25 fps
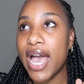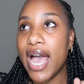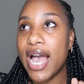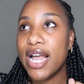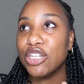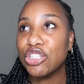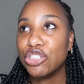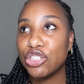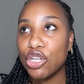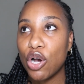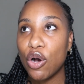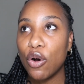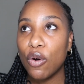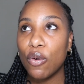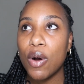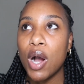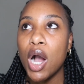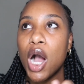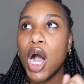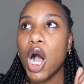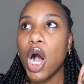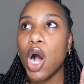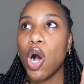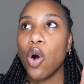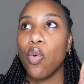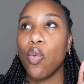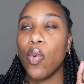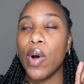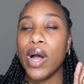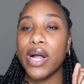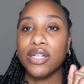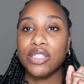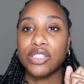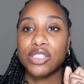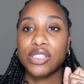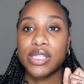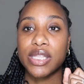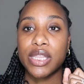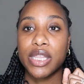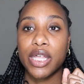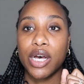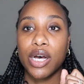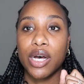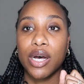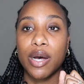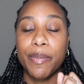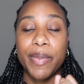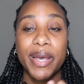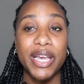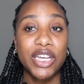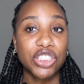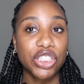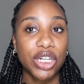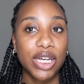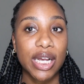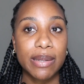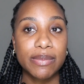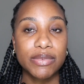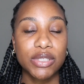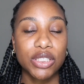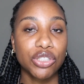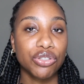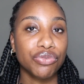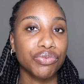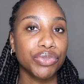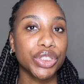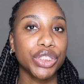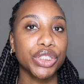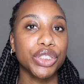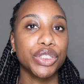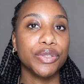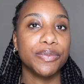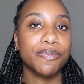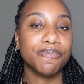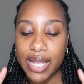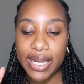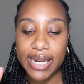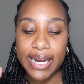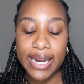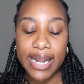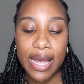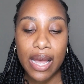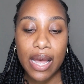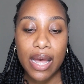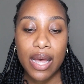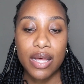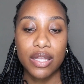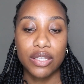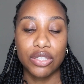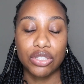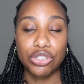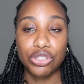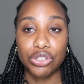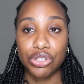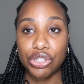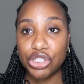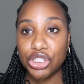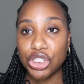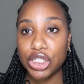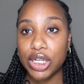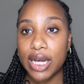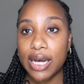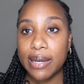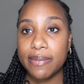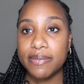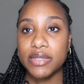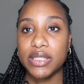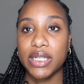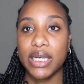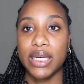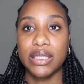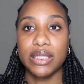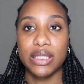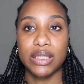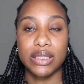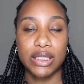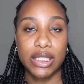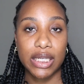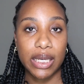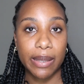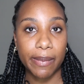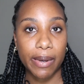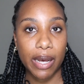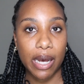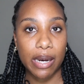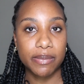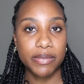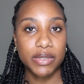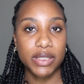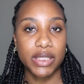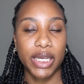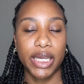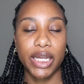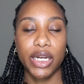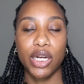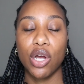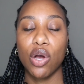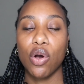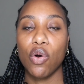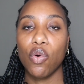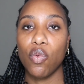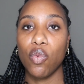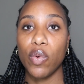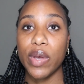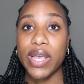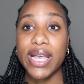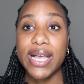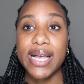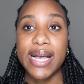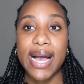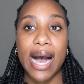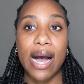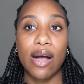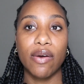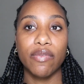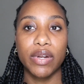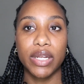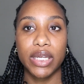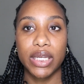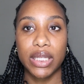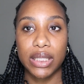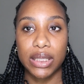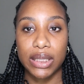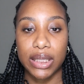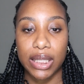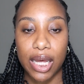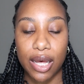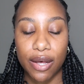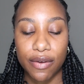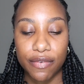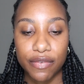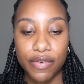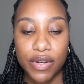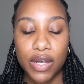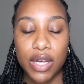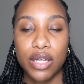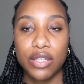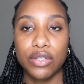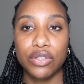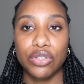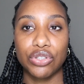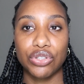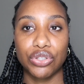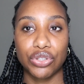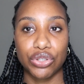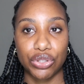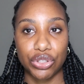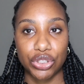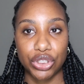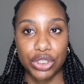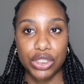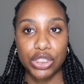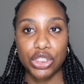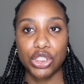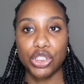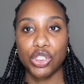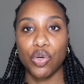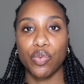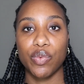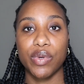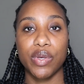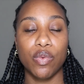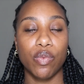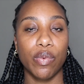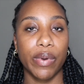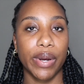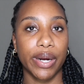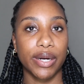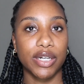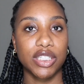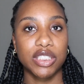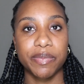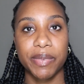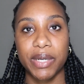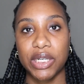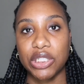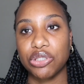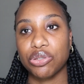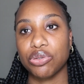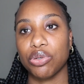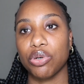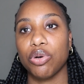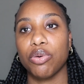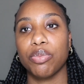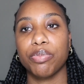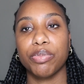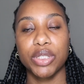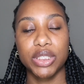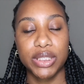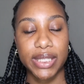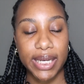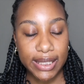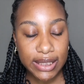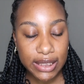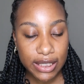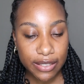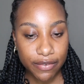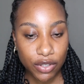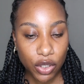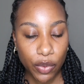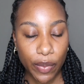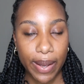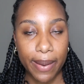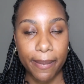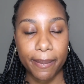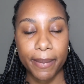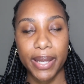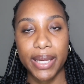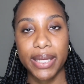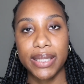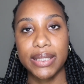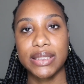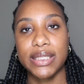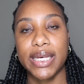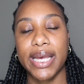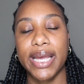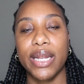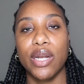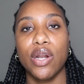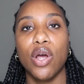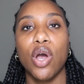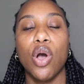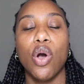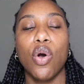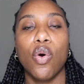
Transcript: And so once the patient comes in the room and the surgeon comes in, the team comes in, we gown and glove the surgeon. So we wear special protective equipment and